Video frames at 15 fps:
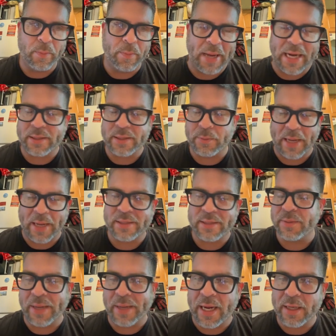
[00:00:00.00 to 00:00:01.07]
back
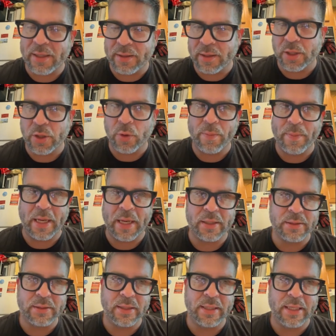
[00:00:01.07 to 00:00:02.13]
to back, and then going back
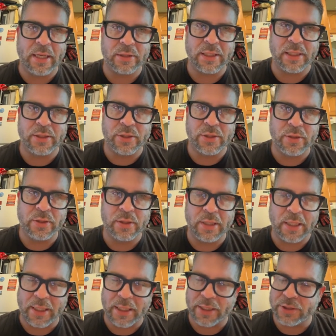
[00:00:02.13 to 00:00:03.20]
into the outside zone.
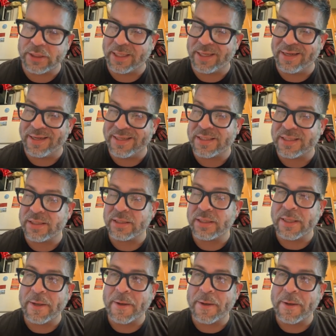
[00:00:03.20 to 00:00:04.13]
And like you said, it is